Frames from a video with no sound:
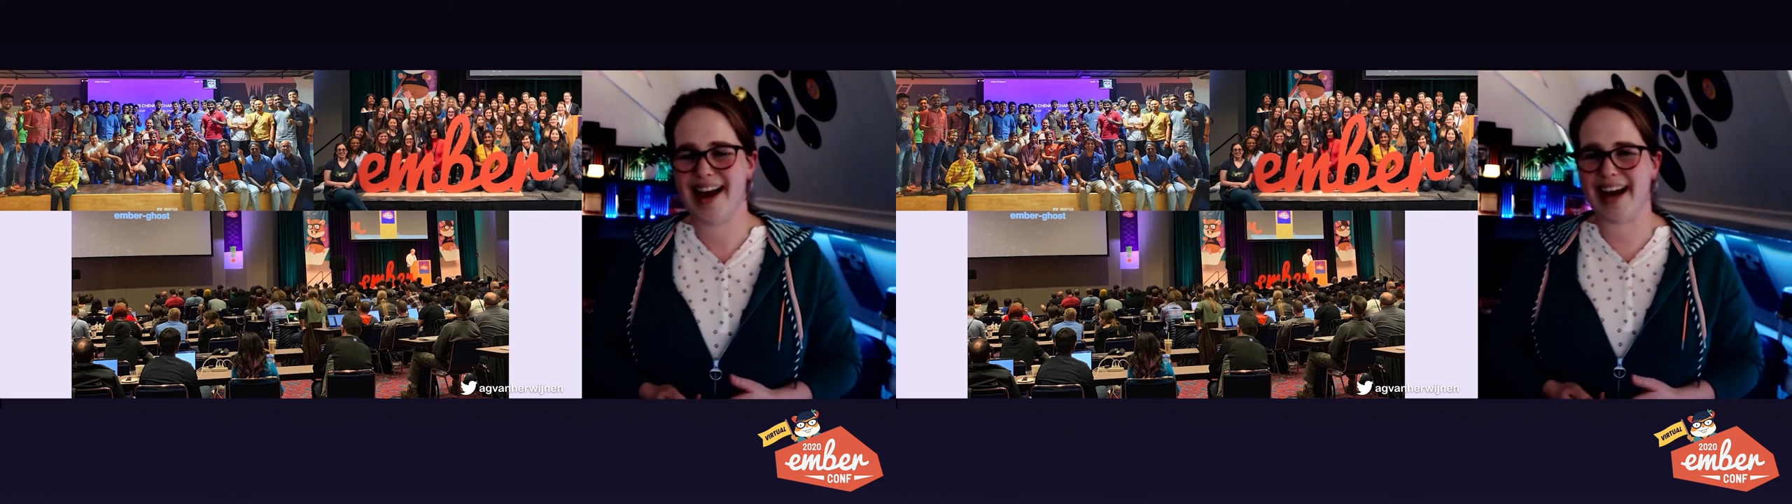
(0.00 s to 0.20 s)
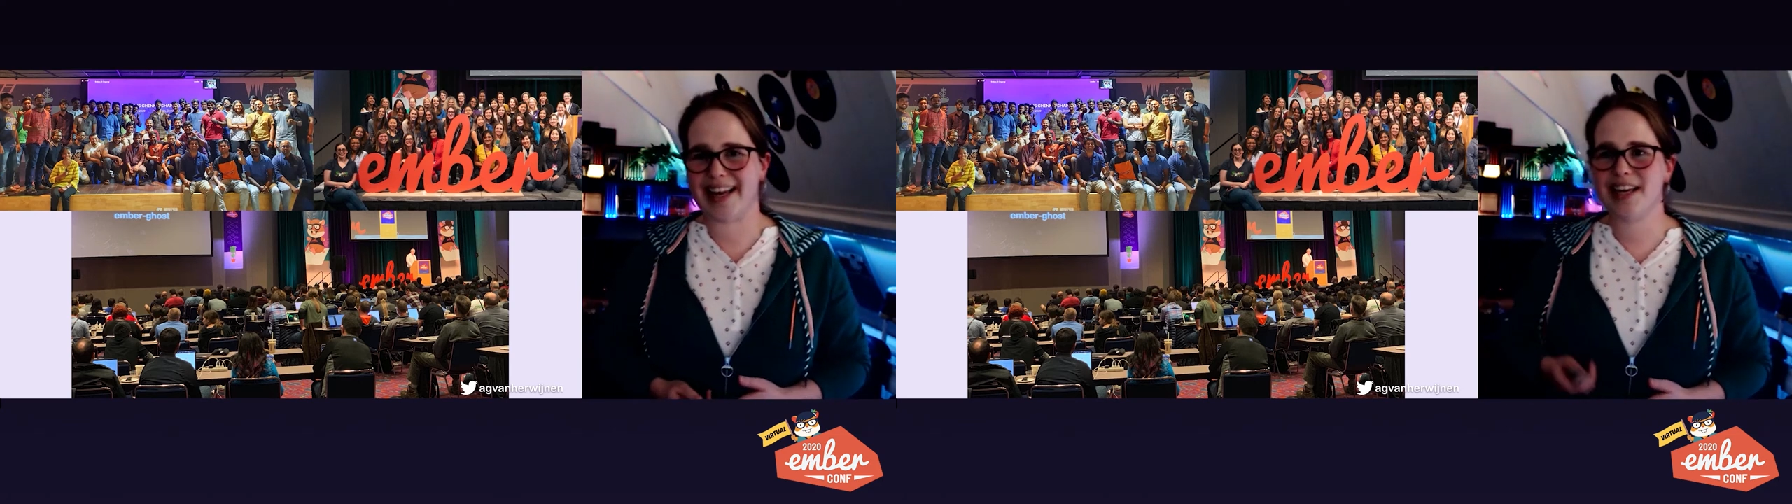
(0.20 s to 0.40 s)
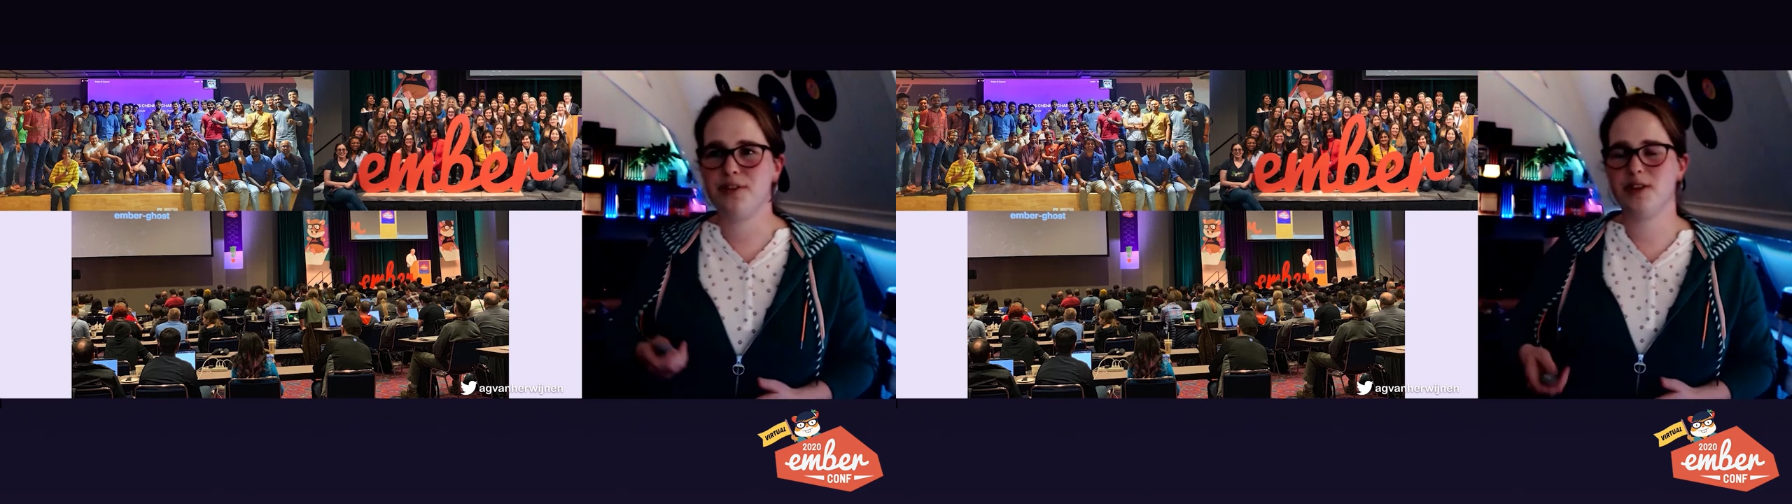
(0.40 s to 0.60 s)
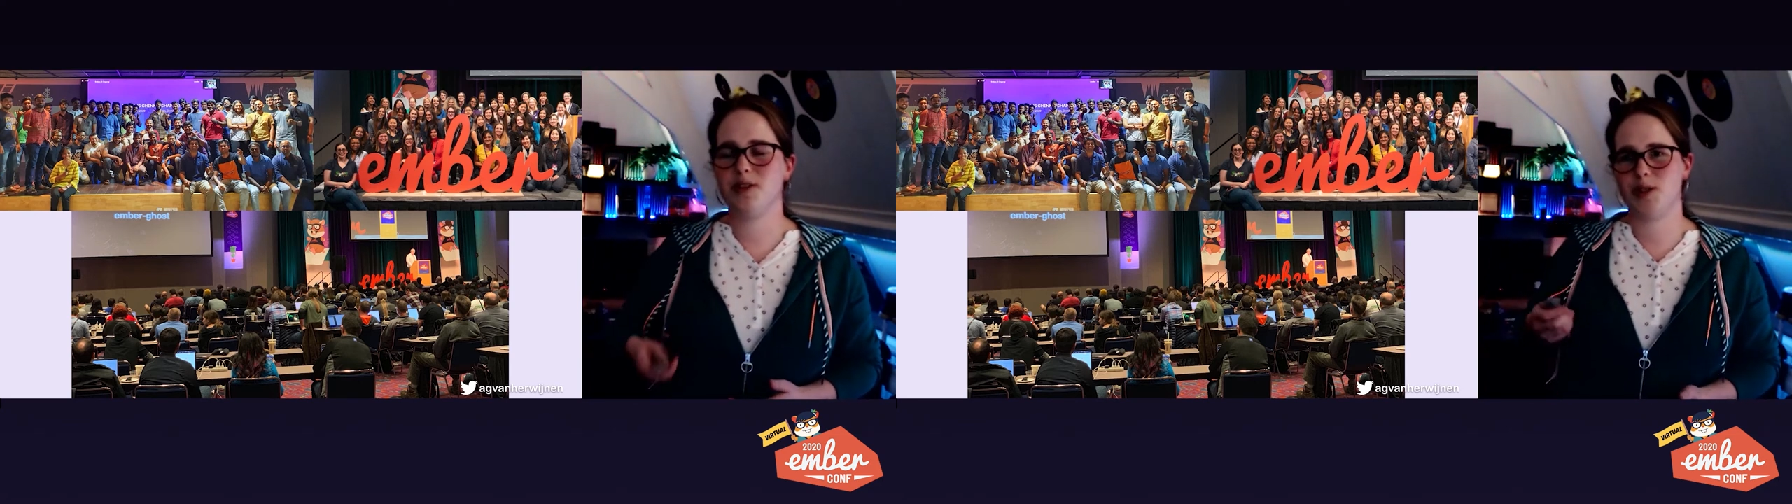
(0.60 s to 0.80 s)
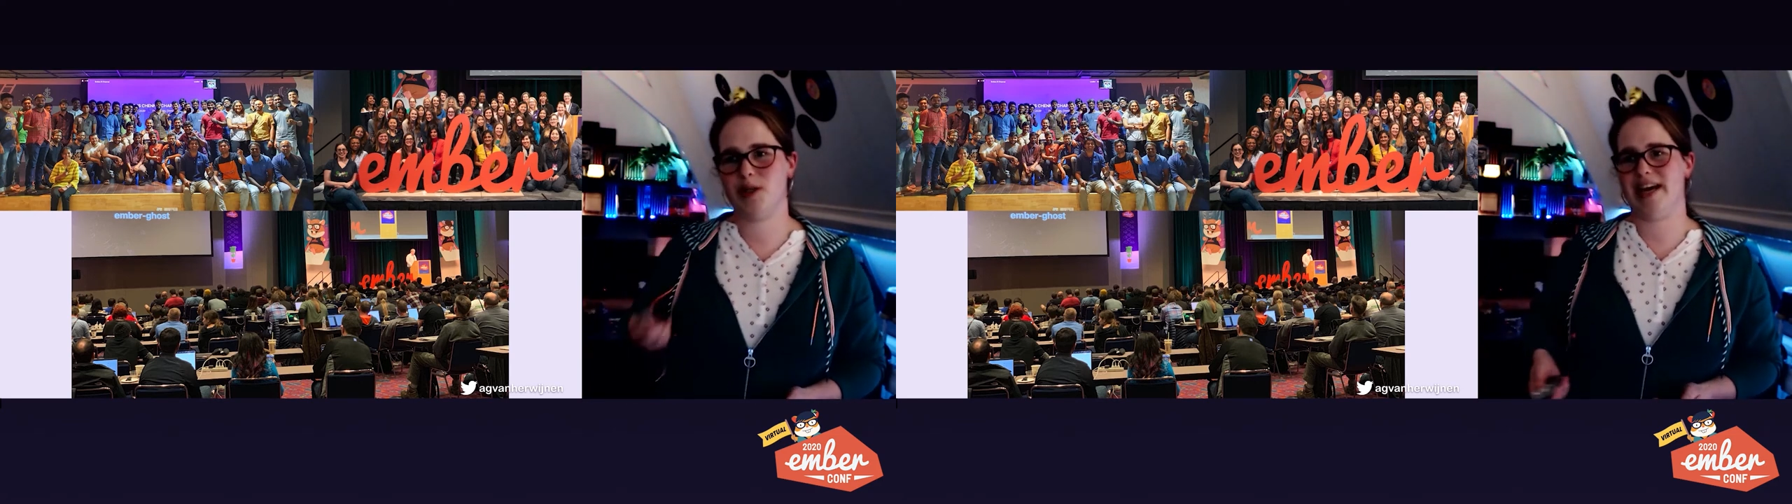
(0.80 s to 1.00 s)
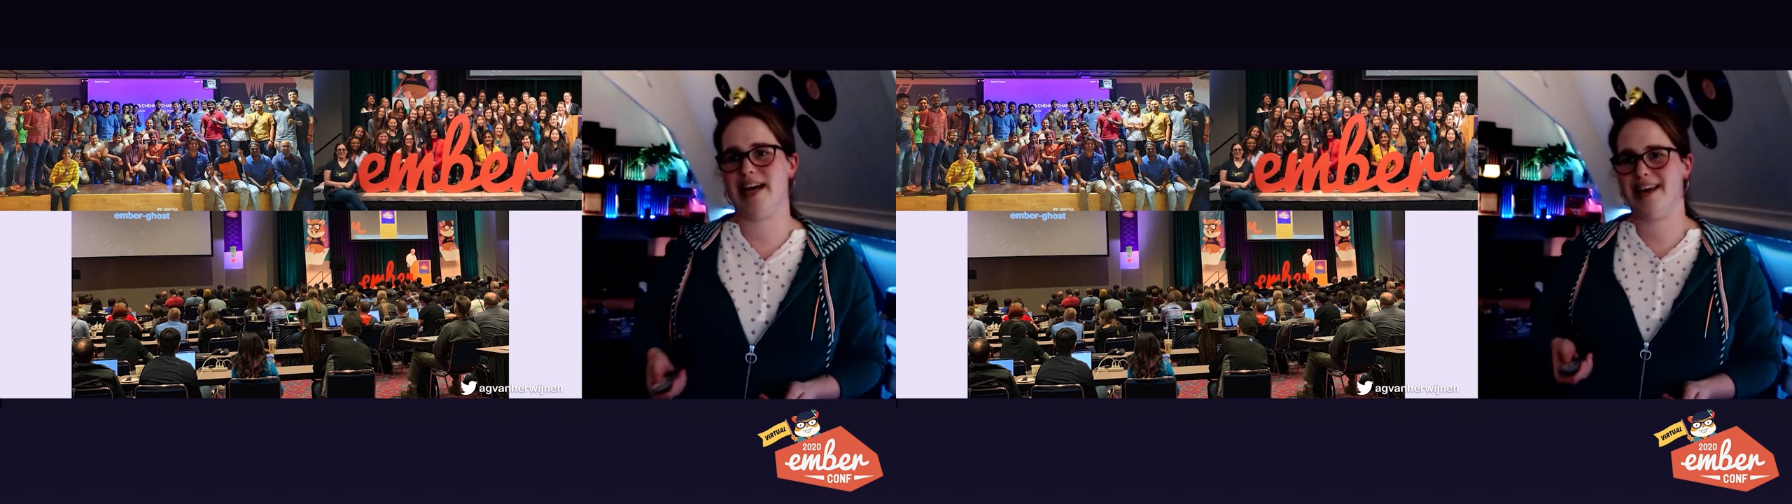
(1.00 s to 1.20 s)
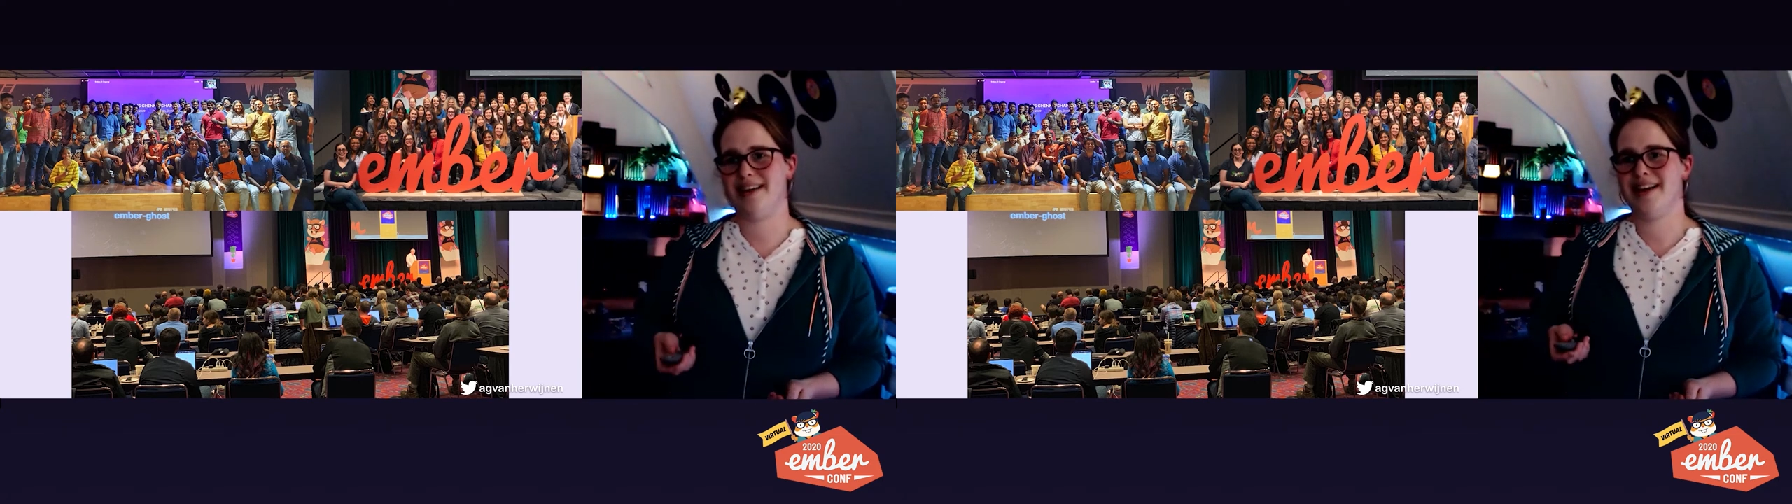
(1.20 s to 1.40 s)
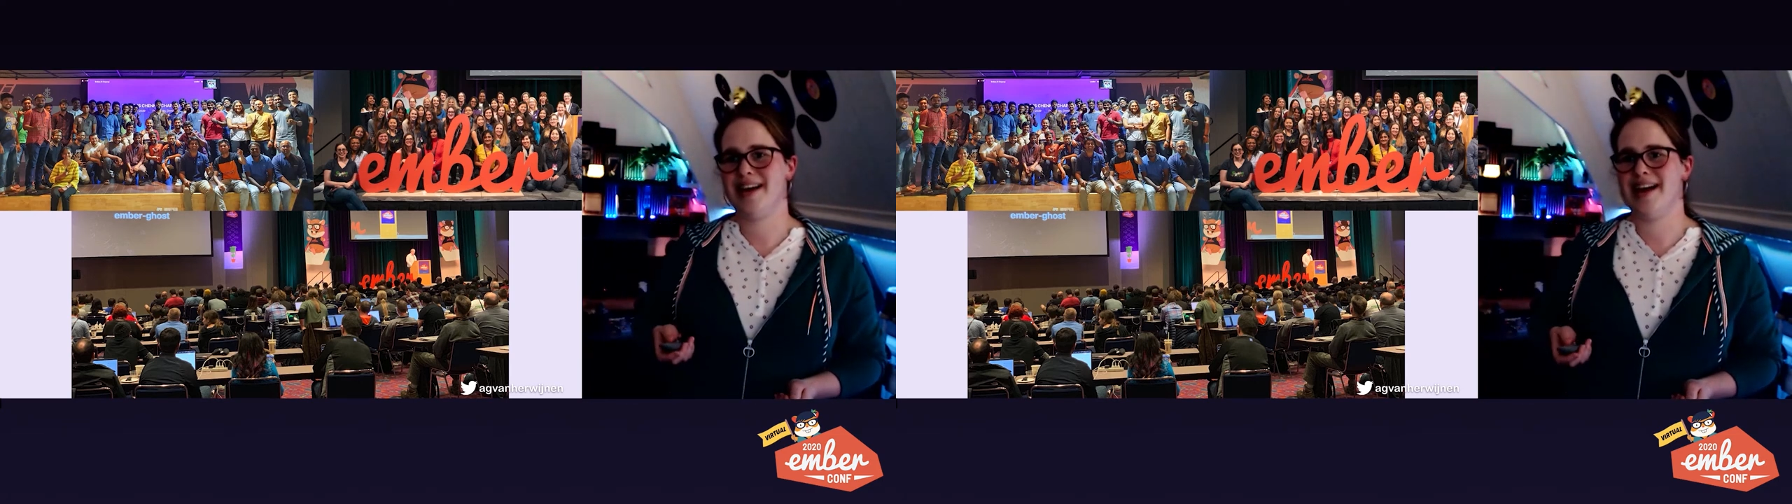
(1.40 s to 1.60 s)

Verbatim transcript: And even today,